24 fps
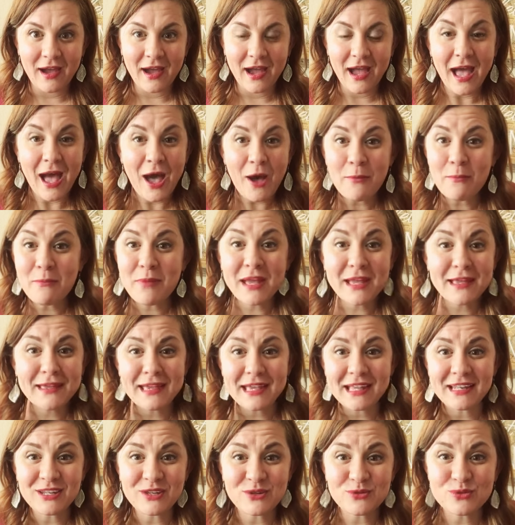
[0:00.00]
How big
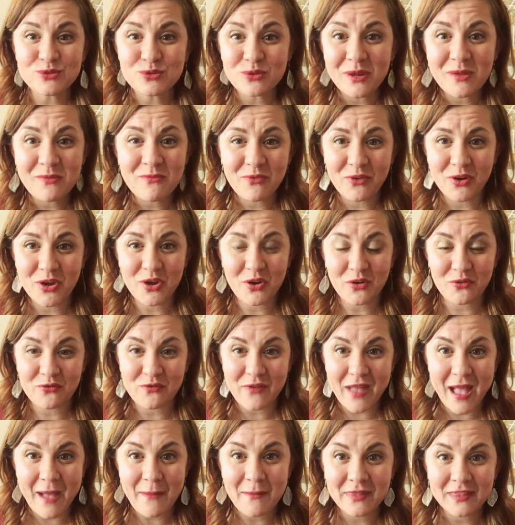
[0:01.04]
can you dream for your
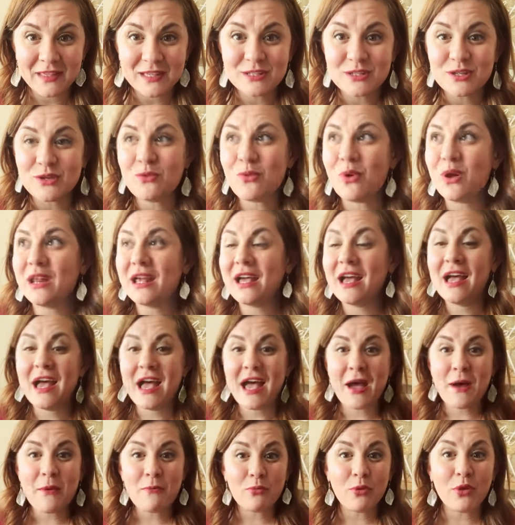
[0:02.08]
family? Do you want to
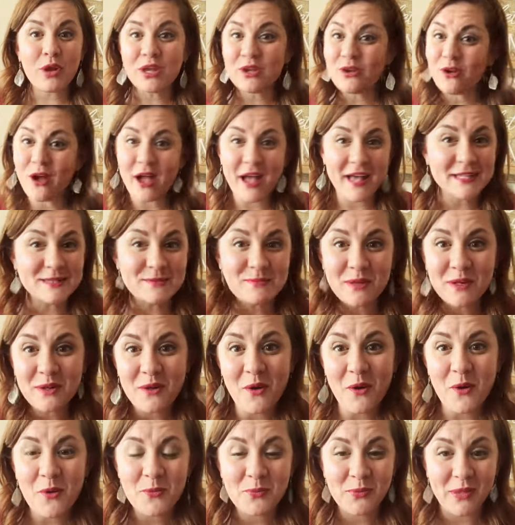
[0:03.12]
bring your husband
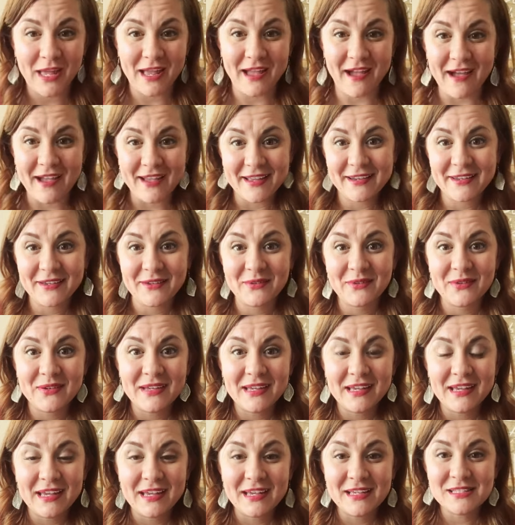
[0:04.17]
home like I do,
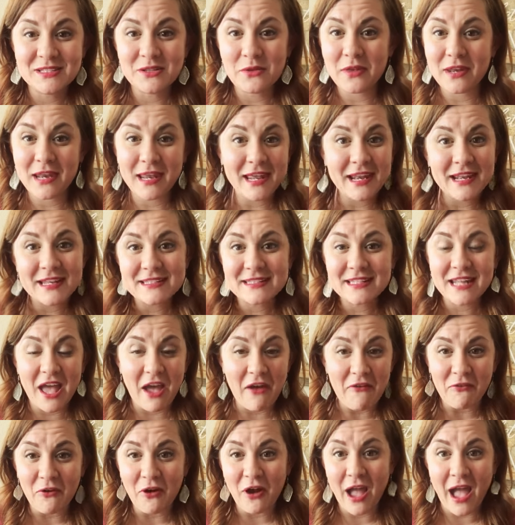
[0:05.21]
so that he doesn't
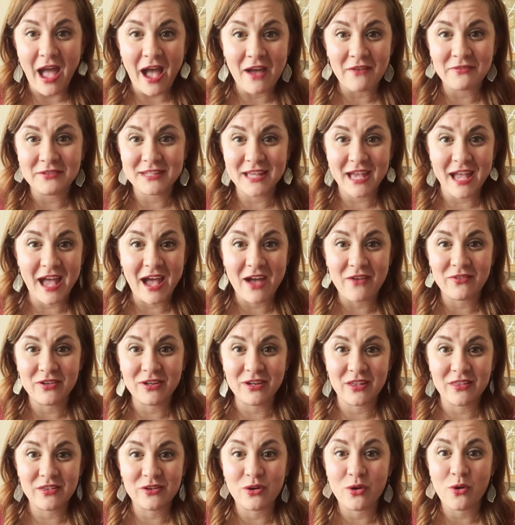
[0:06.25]
ever have to have
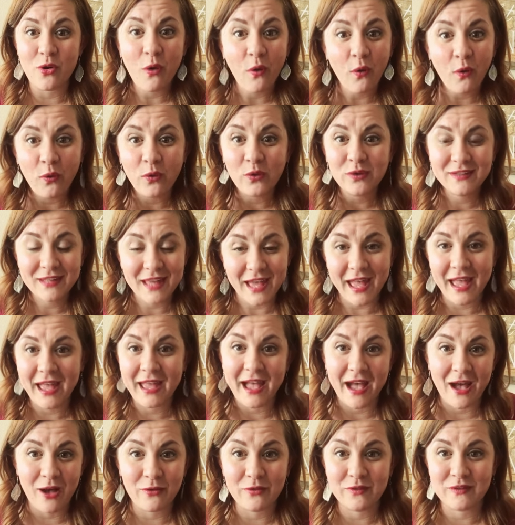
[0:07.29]
another cold day
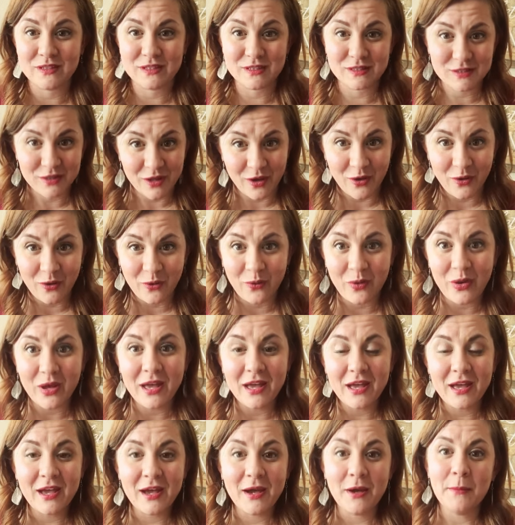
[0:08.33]
out in the snow
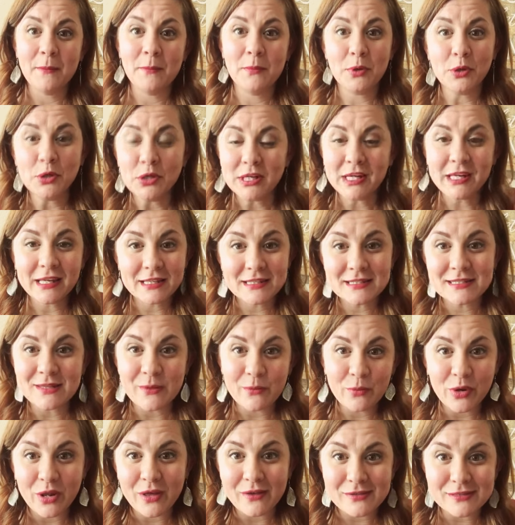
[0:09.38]
putting in
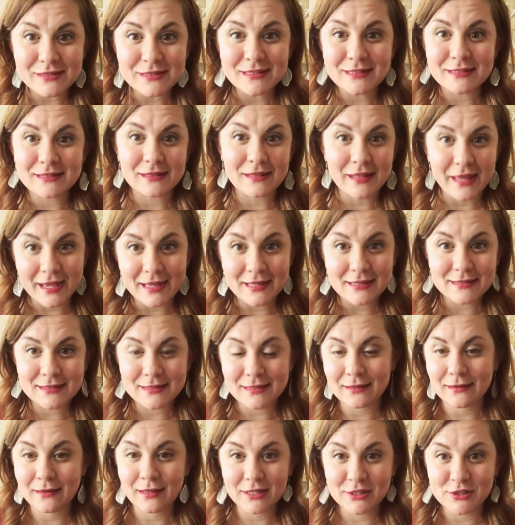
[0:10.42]
someone else's lights
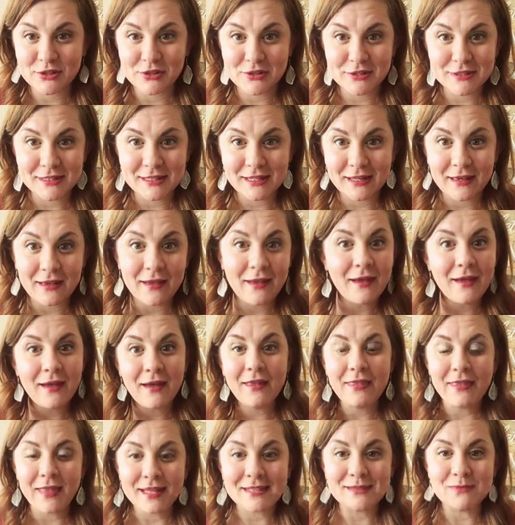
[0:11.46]
and electricity?
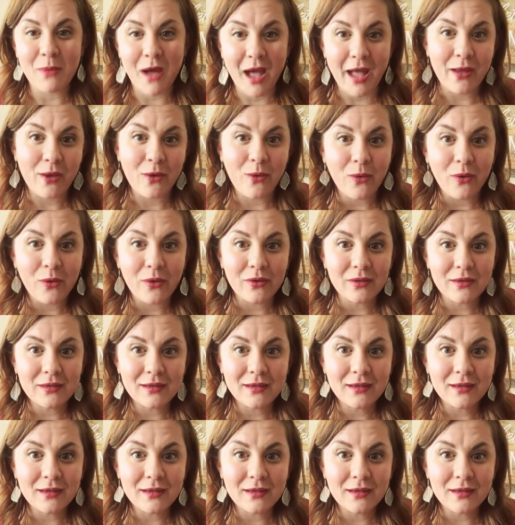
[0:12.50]
That's my goal.